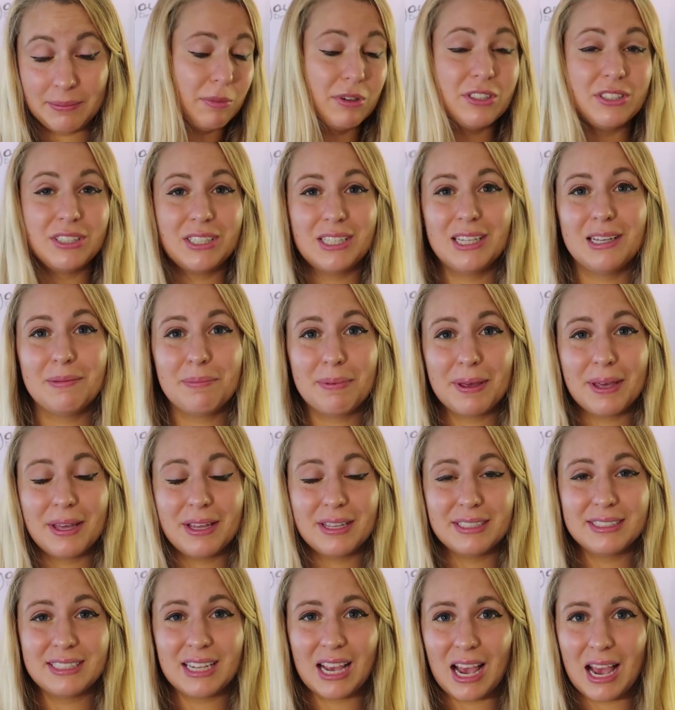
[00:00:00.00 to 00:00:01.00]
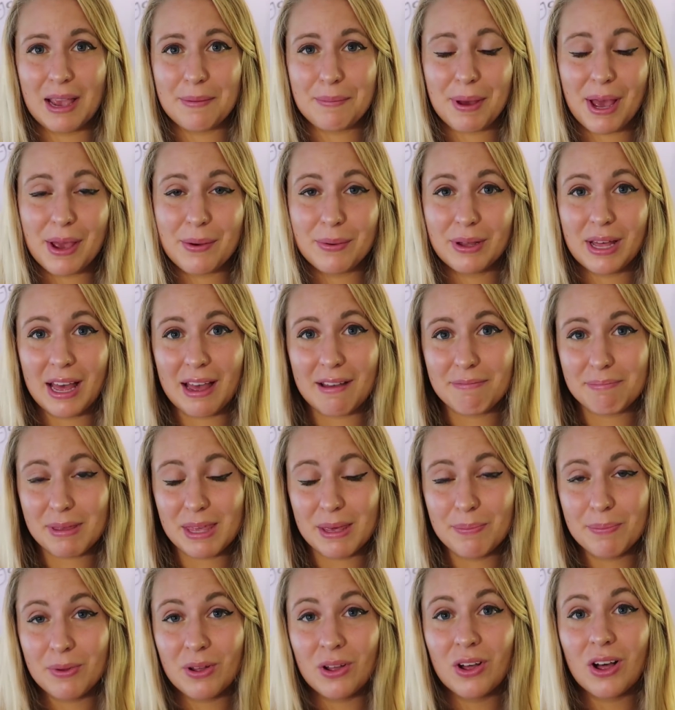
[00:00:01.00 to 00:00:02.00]
Most of the time I will have
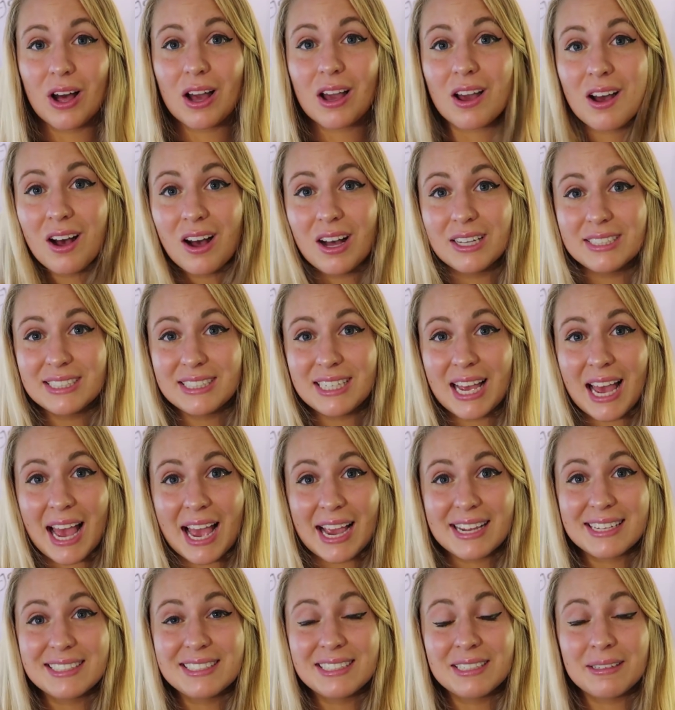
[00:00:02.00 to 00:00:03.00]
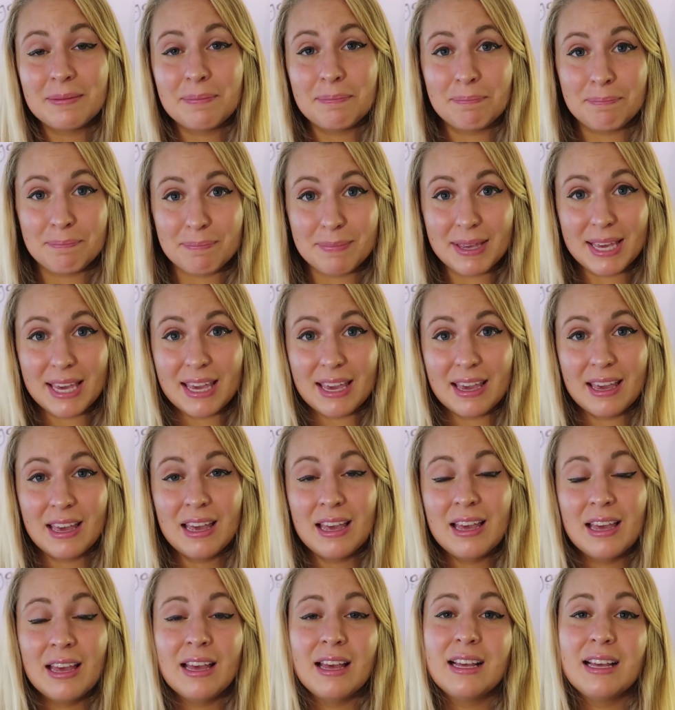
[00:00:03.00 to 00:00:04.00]
people contact me
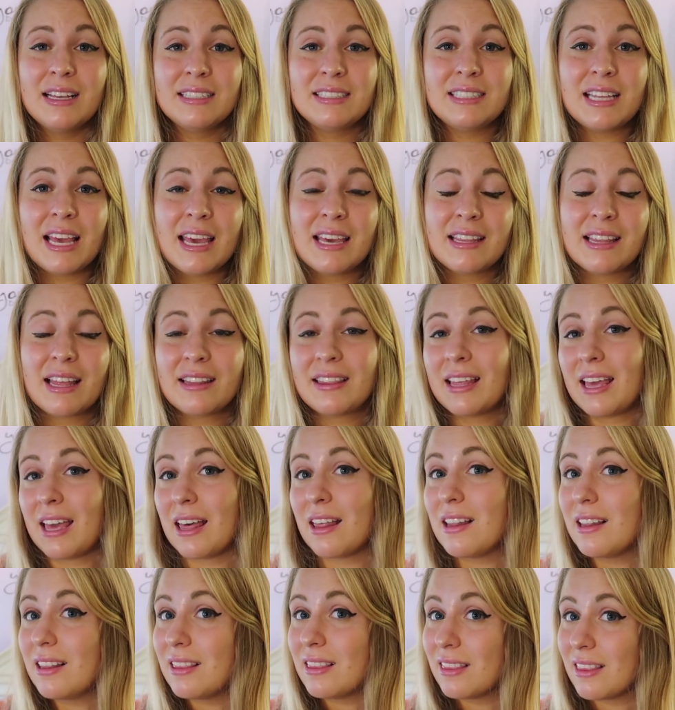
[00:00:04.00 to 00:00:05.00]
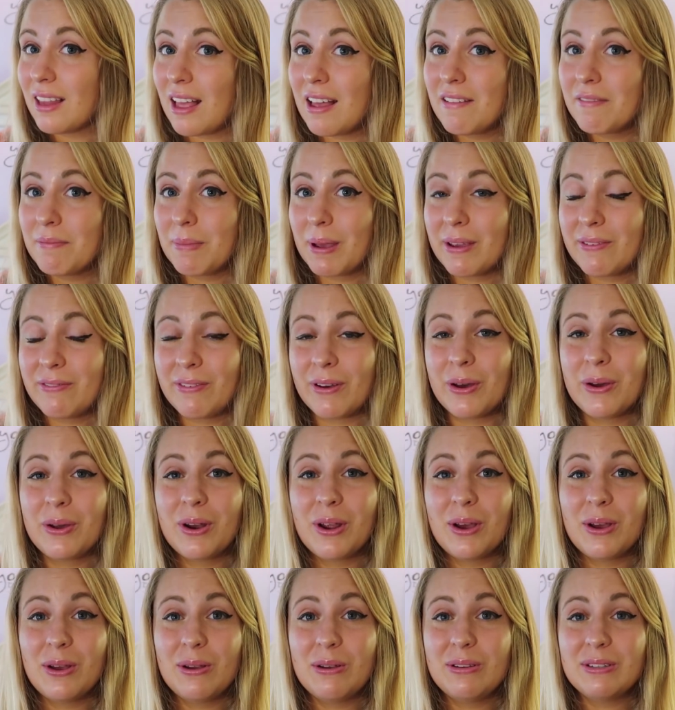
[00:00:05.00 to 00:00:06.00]
saying that they love my
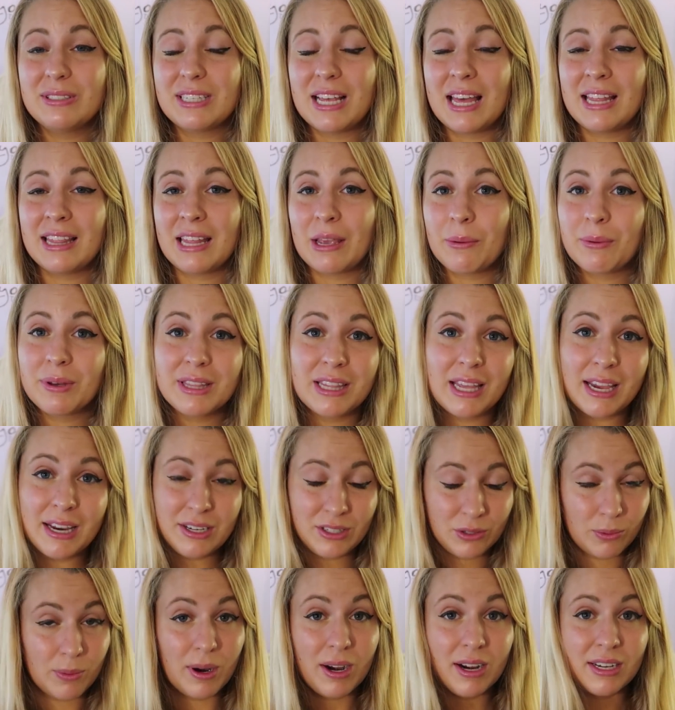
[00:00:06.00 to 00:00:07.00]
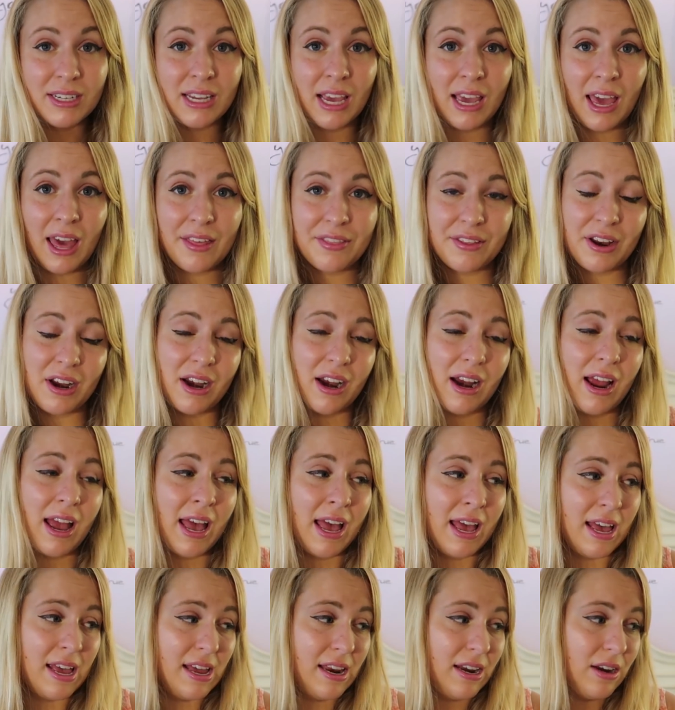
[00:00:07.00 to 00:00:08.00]
photos and they would like to work together
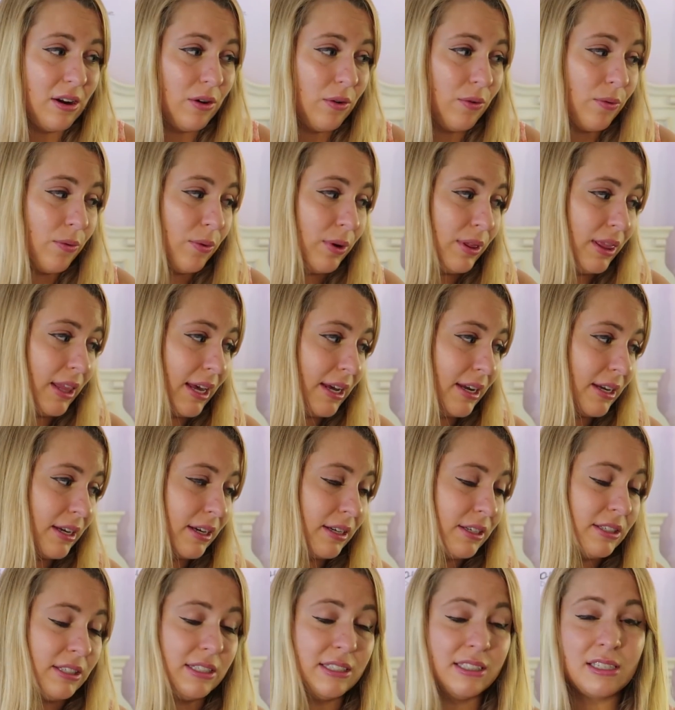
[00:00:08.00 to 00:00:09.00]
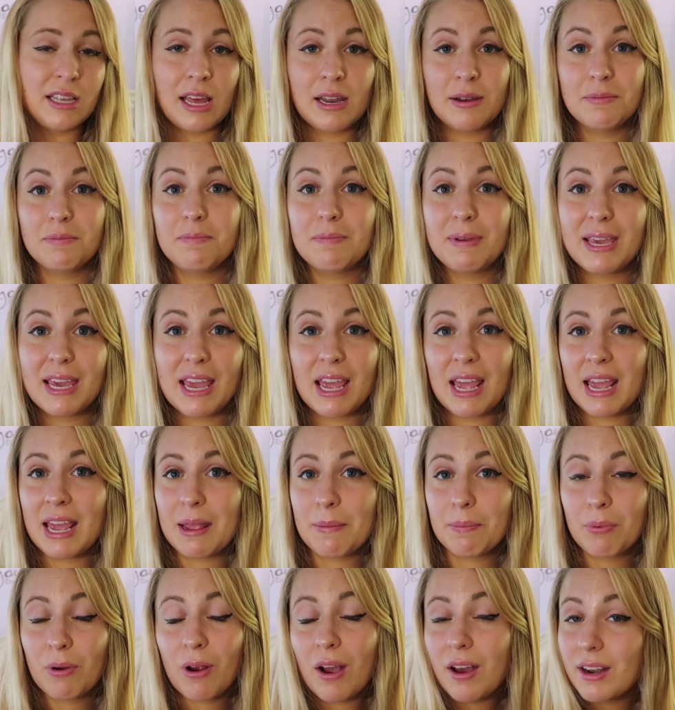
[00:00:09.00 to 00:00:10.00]
and would like to send me
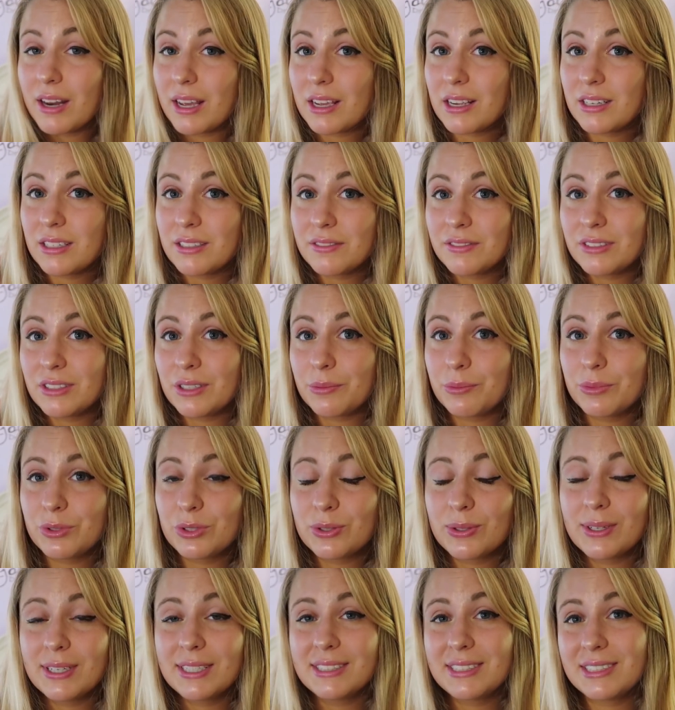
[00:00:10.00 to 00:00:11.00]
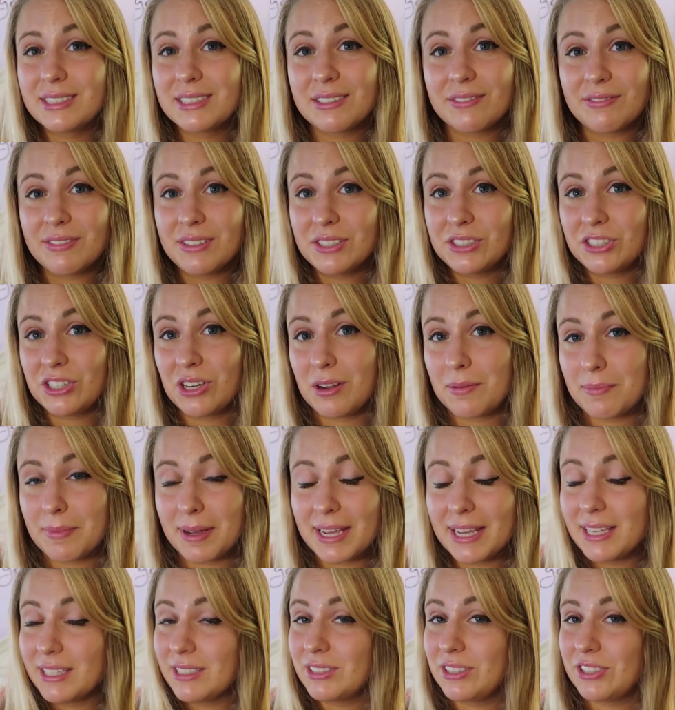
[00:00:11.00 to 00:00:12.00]
a product of some sorts to feature on
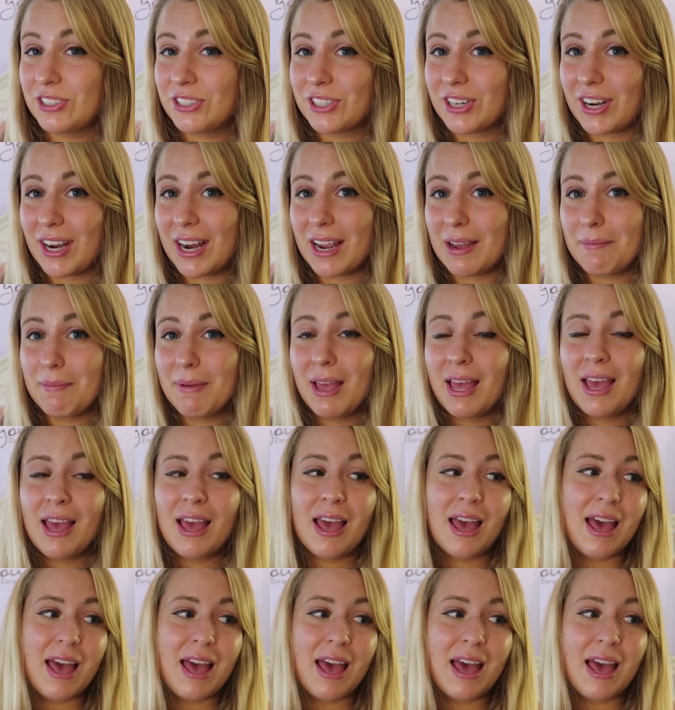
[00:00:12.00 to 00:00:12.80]
my Instagram.